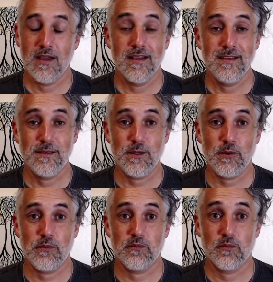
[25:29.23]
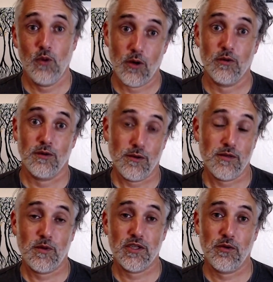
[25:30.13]
So, whoa, there's a
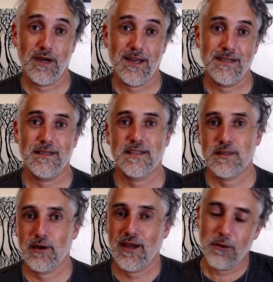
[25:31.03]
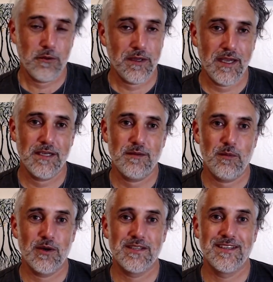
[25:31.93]
bunch of great ideas about how to engage in
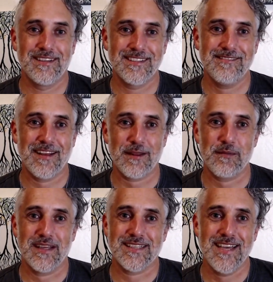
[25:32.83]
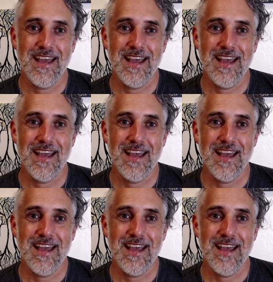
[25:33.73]
personal development.